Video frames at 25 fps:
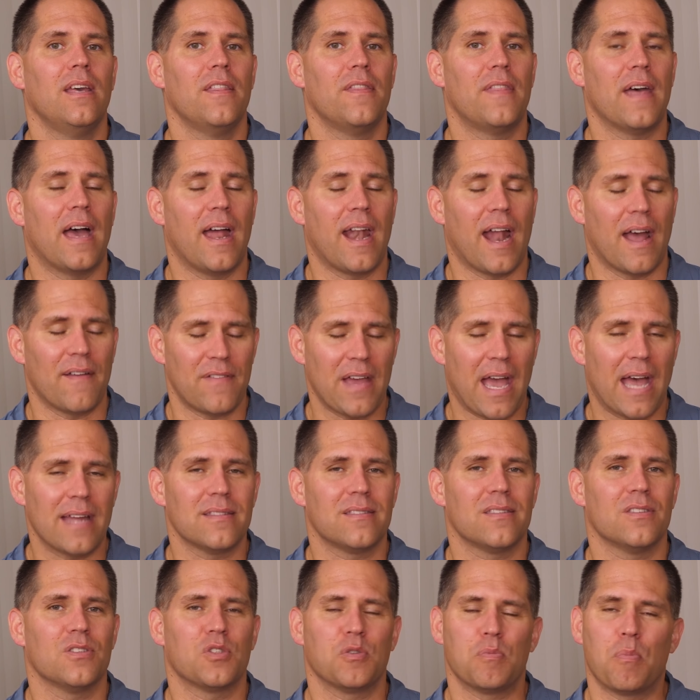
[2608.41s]
that I've
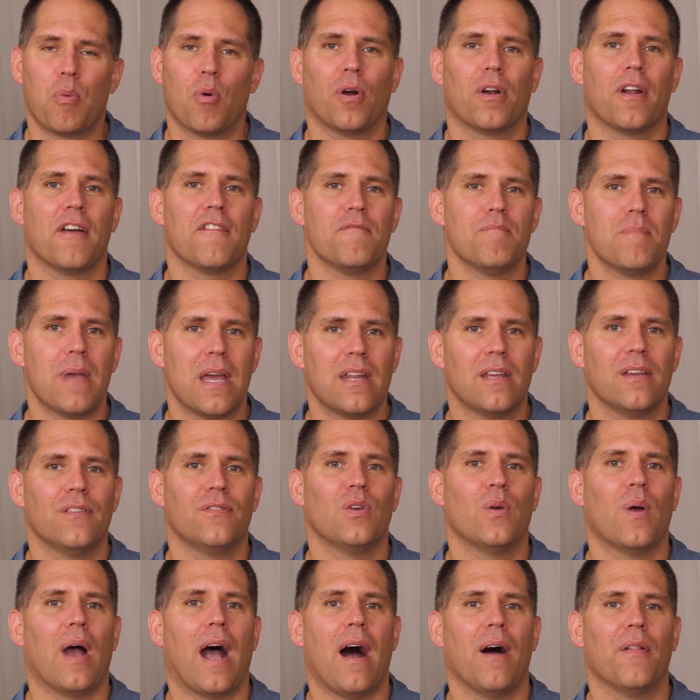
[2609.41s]
had the support of many of
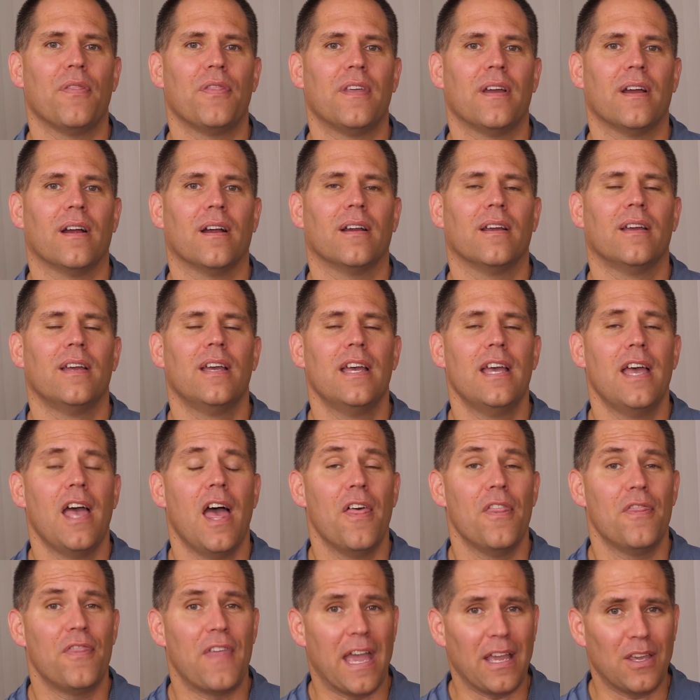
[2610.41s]
you out there.
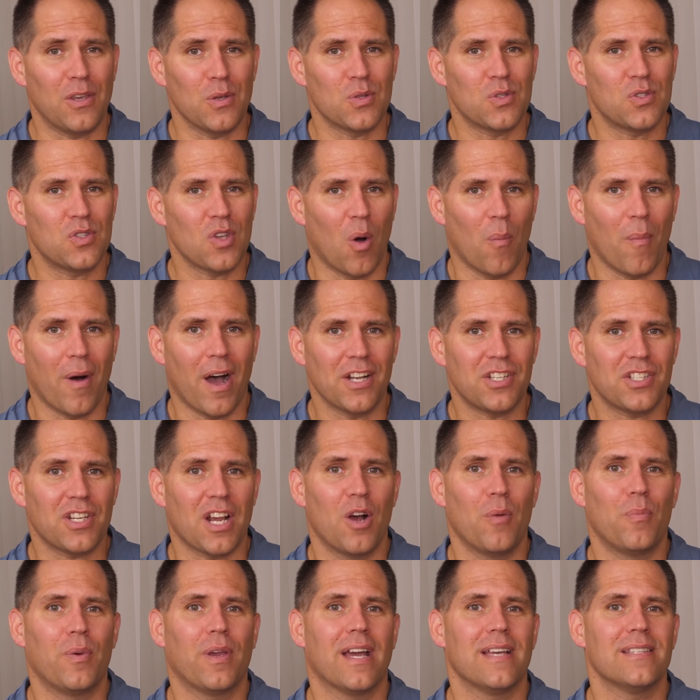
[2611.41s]
Thank you so much. I
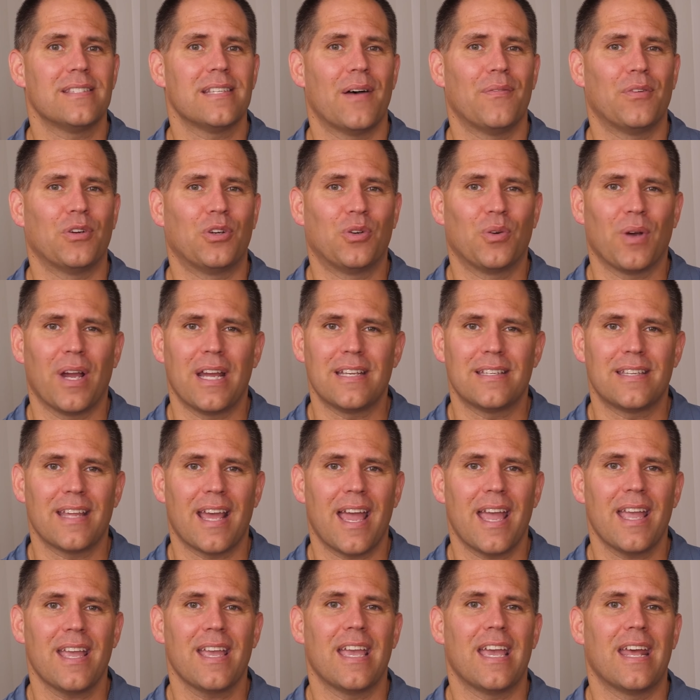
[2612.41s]
hope you guys have a great
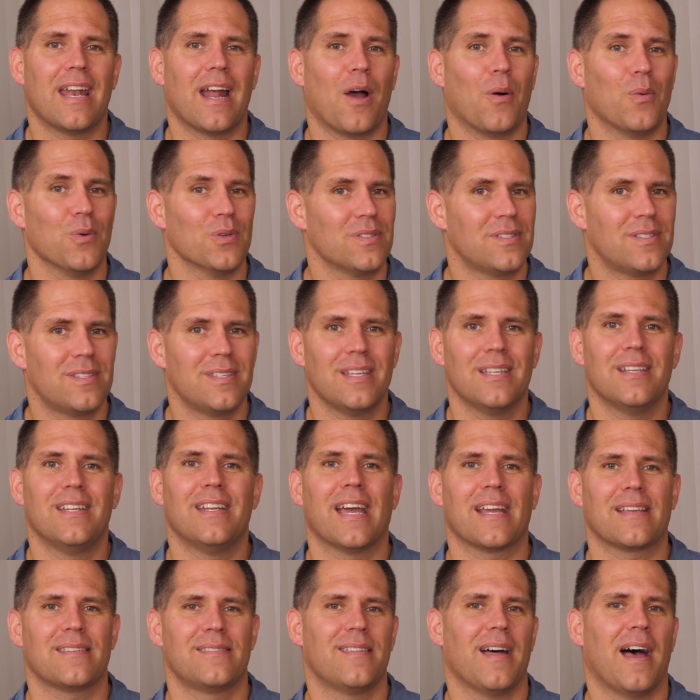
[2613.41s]
day and I will see you
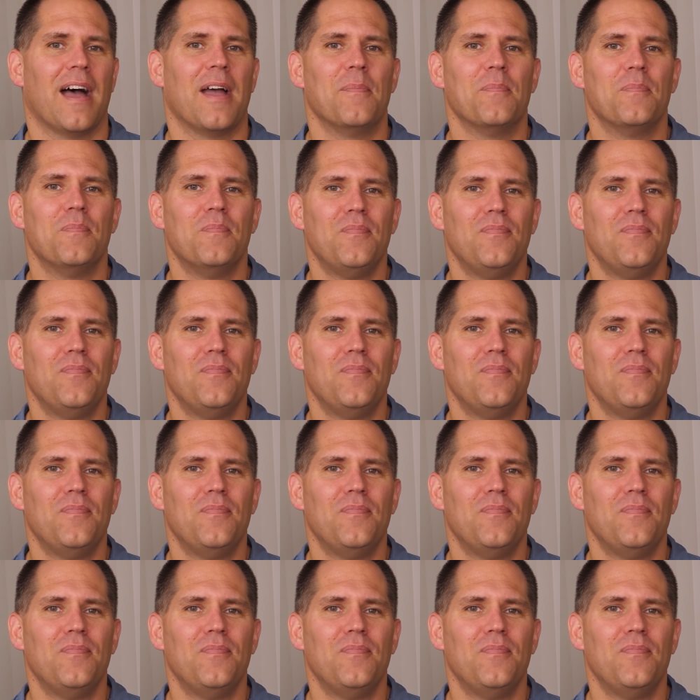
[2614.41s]
next time.